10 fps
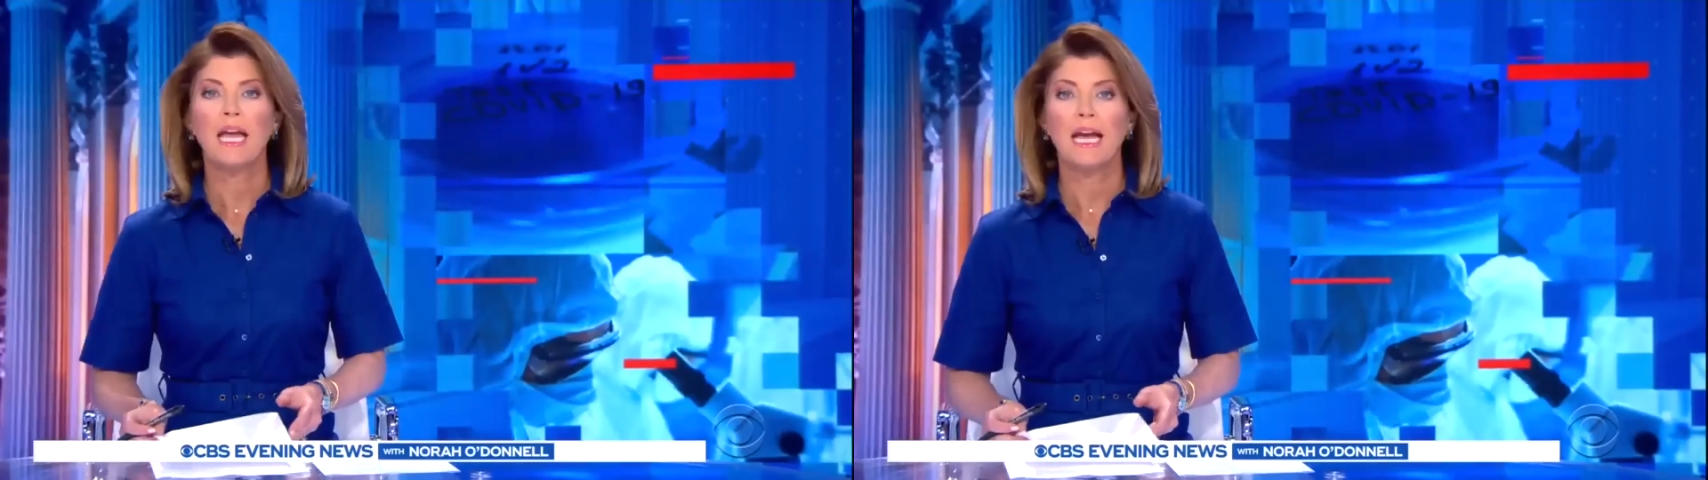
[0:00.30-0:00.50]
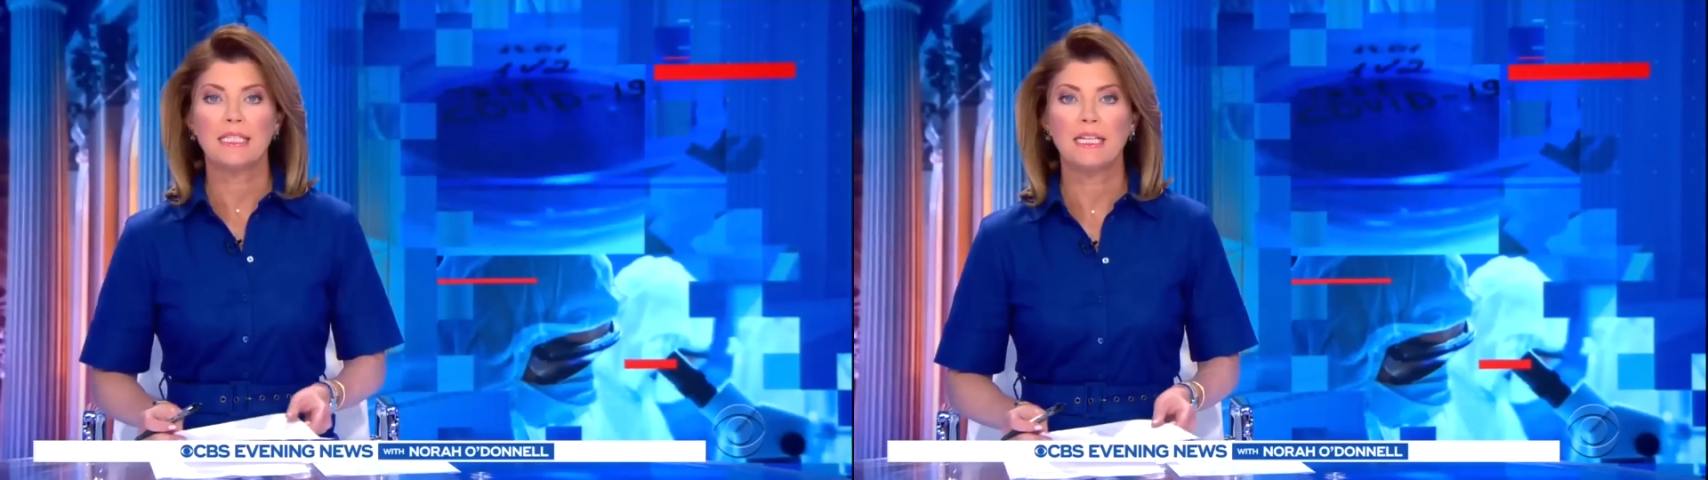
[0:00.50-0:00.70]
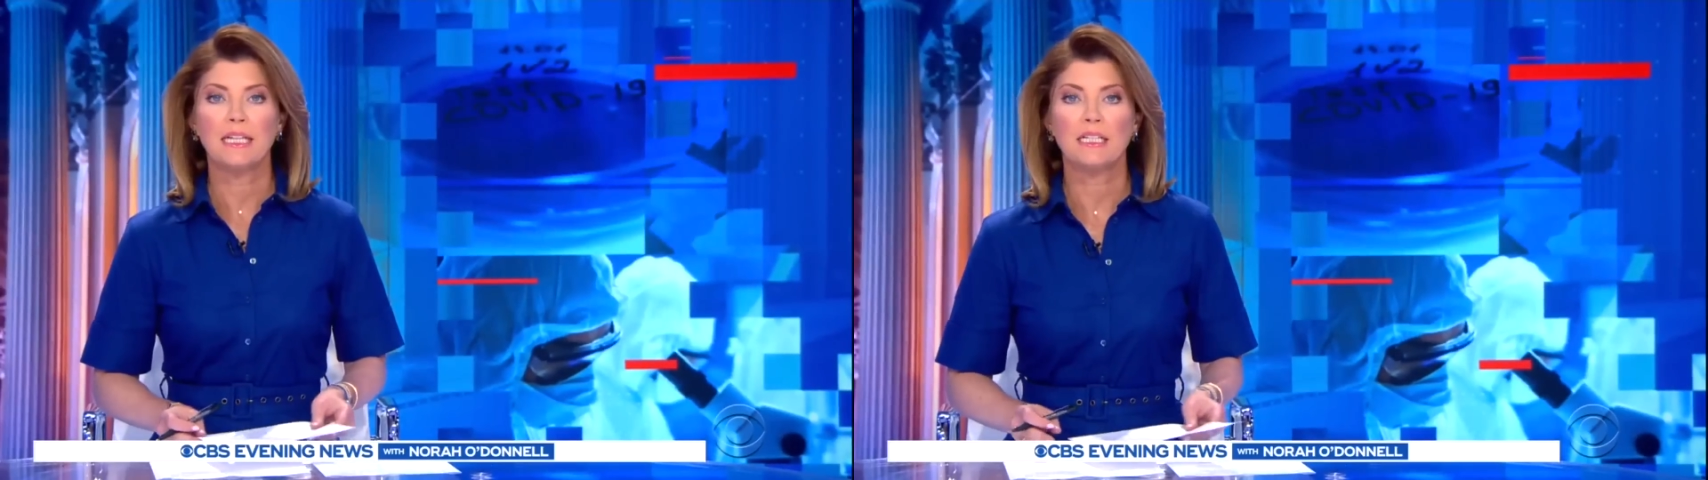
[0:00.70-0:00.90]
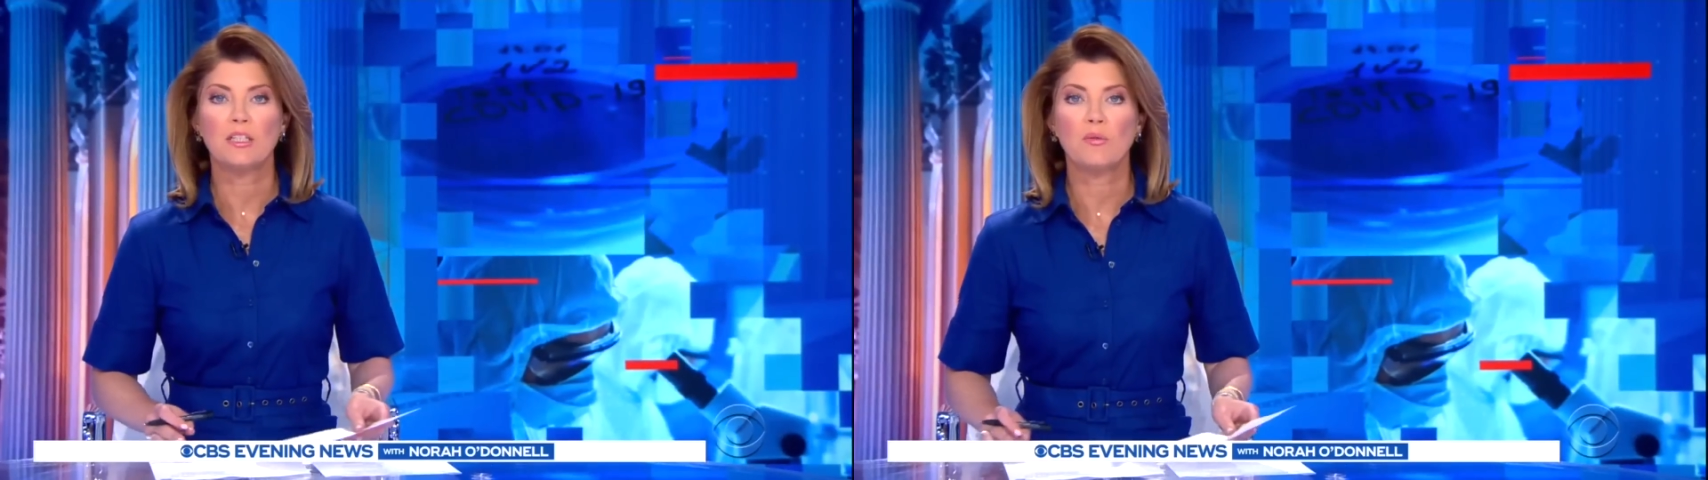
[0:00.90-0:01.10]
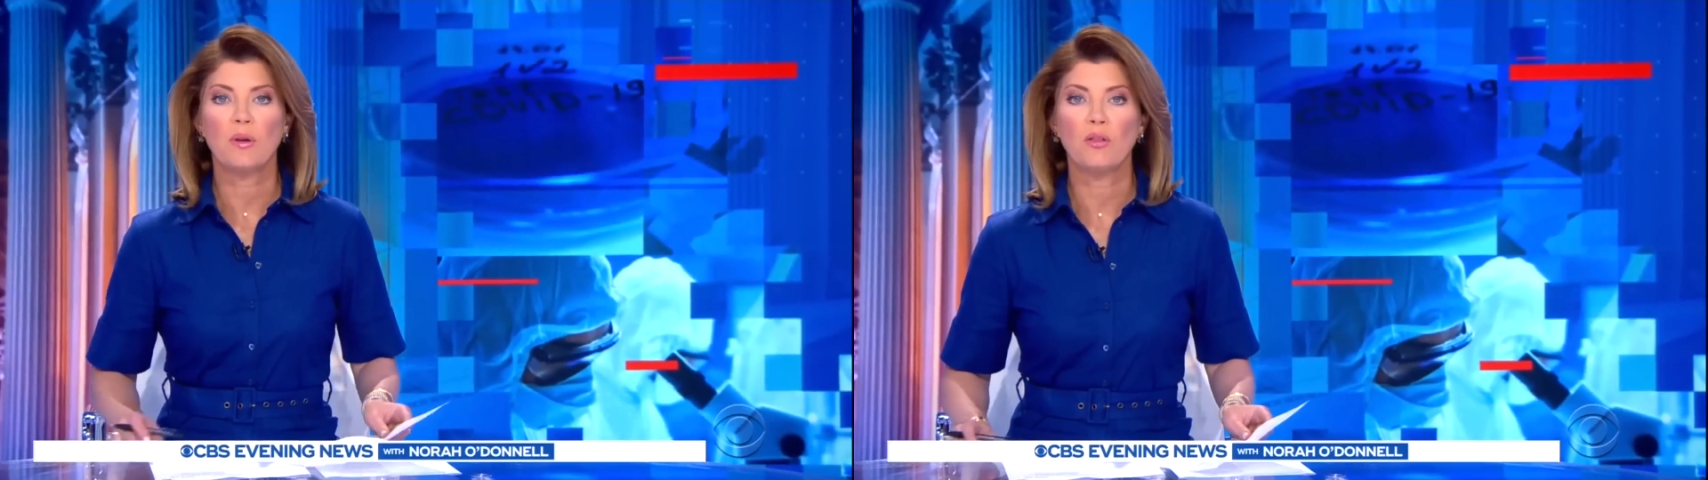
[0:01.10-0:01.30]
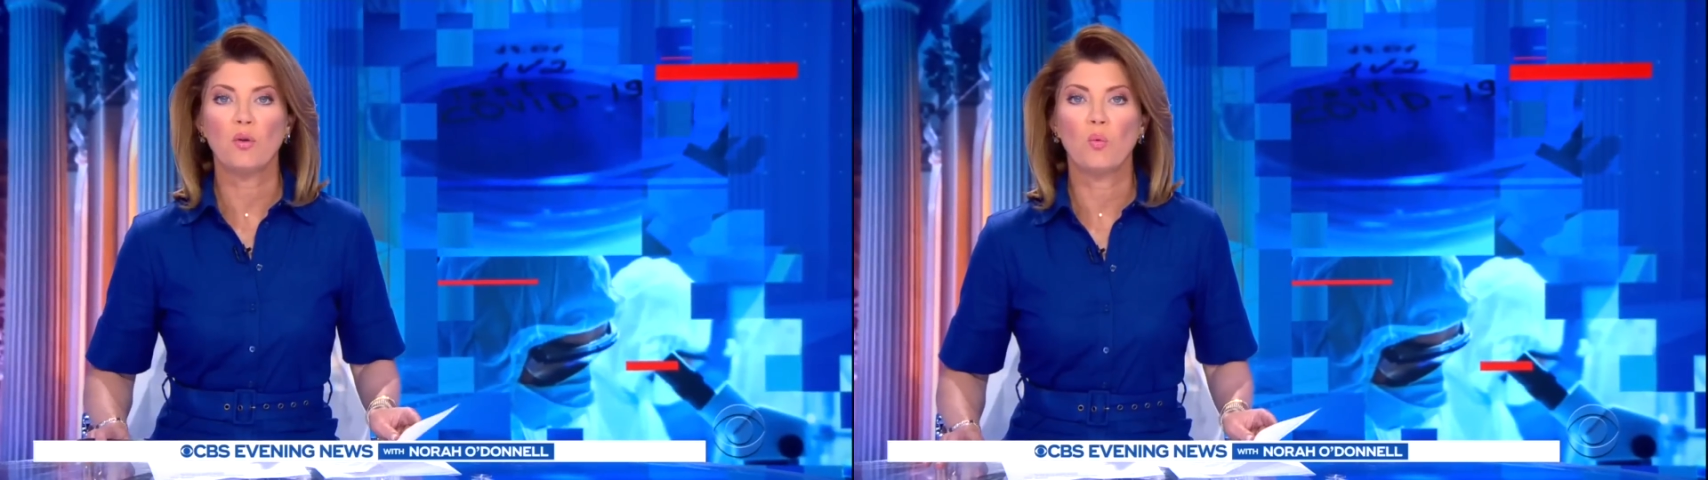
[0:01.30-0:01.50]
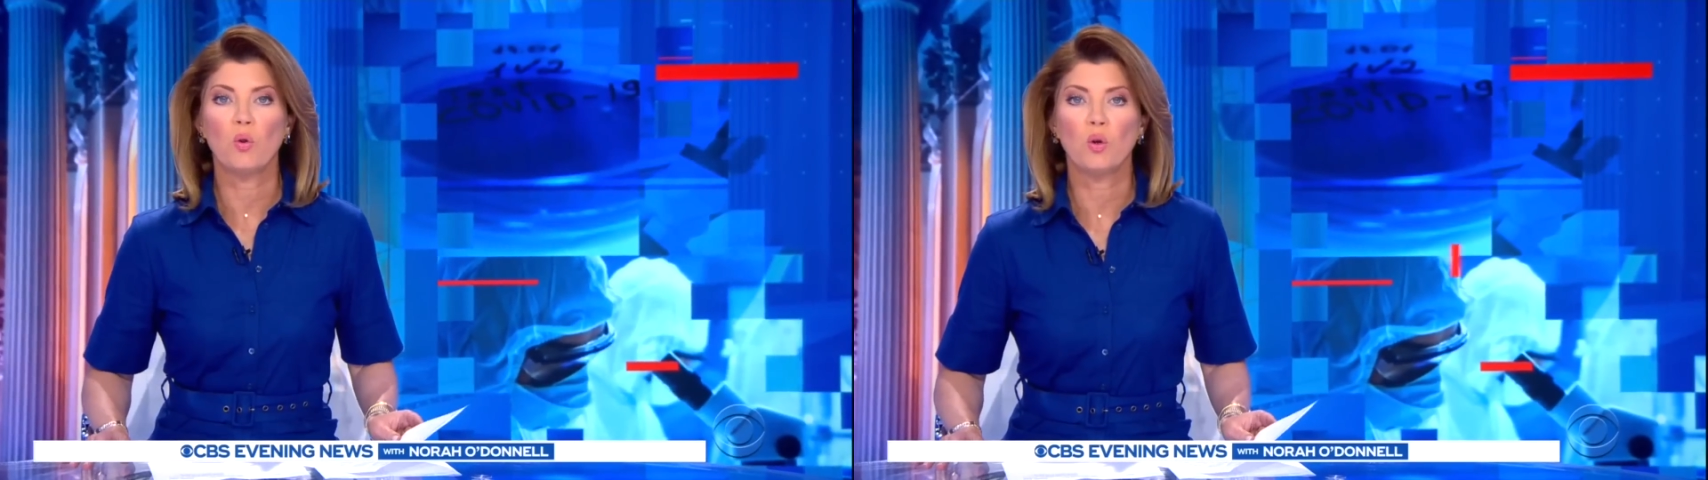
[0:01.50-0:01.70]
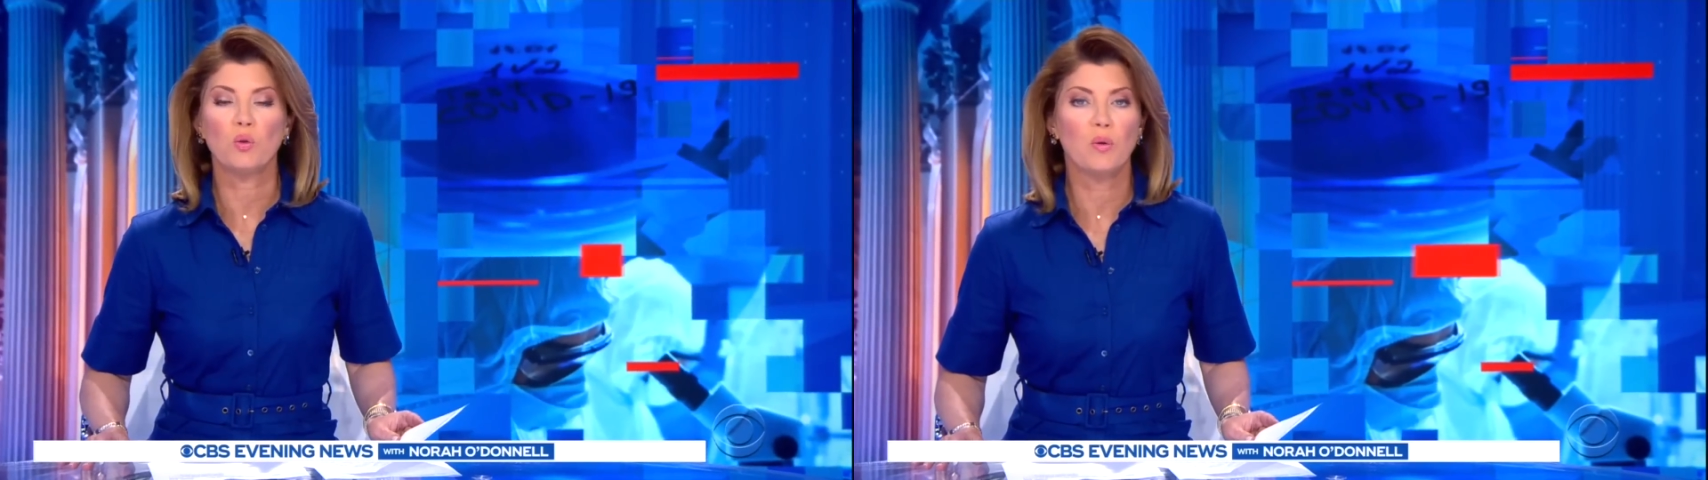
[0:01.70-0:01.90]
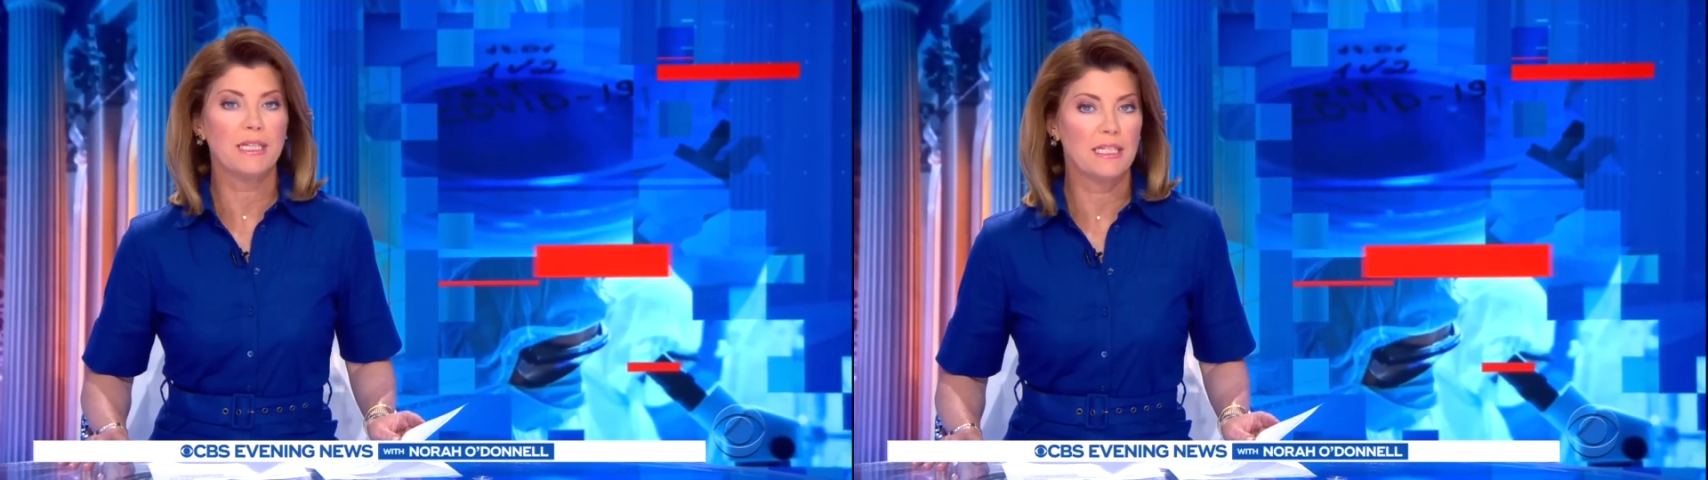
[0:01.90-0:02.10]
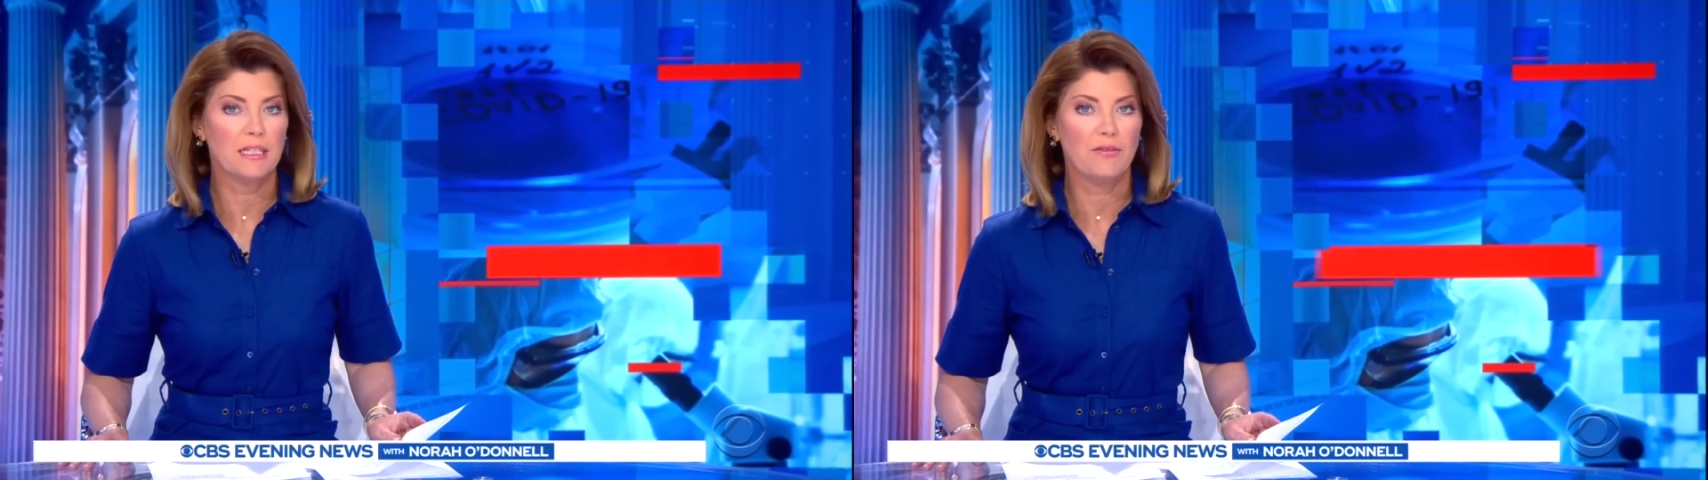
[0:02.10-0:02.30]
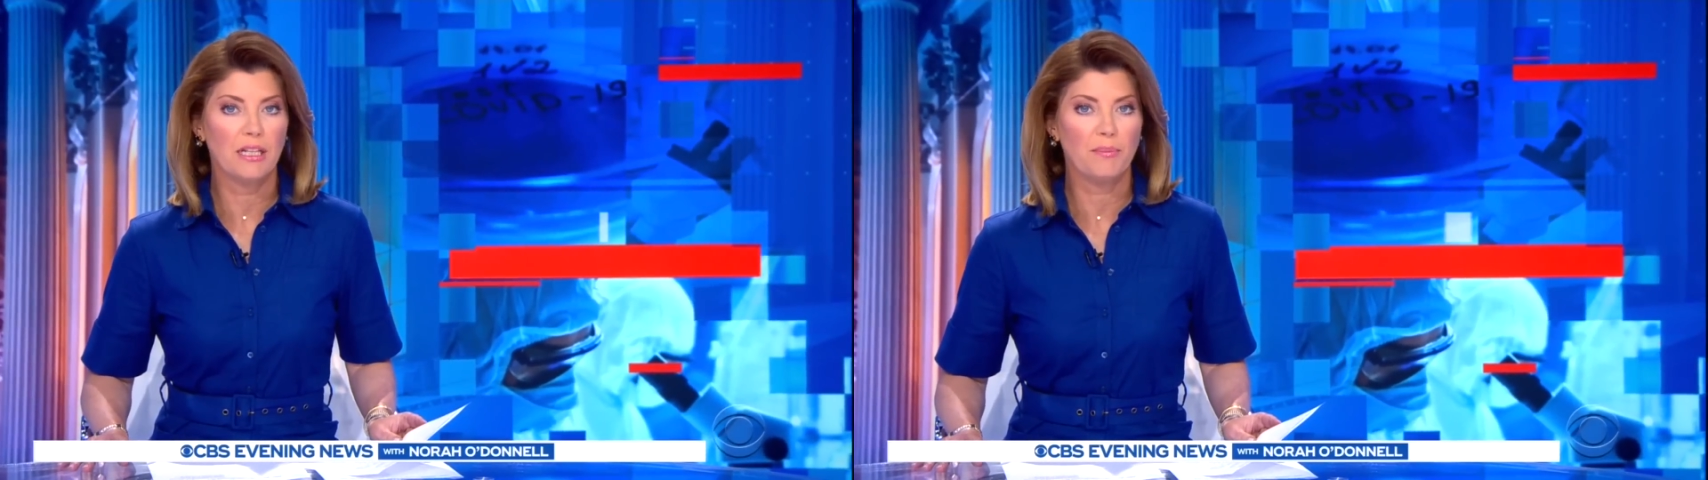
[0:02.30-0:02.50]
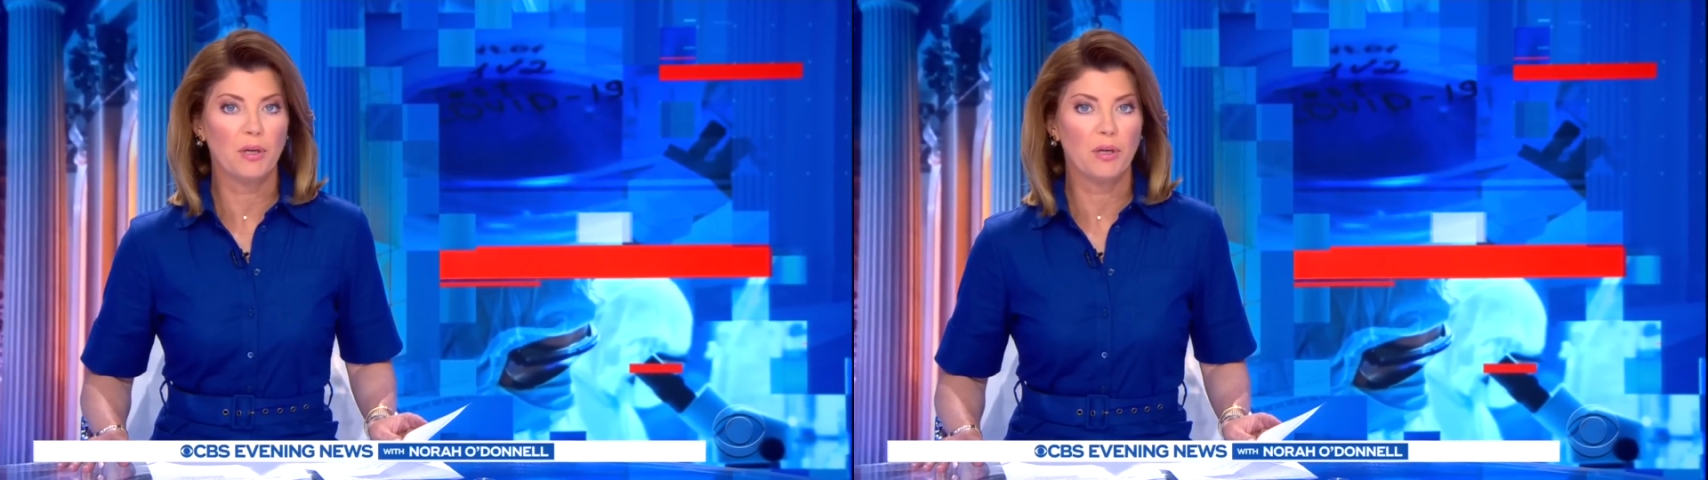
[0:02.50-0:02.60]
As scientists around the world race to develop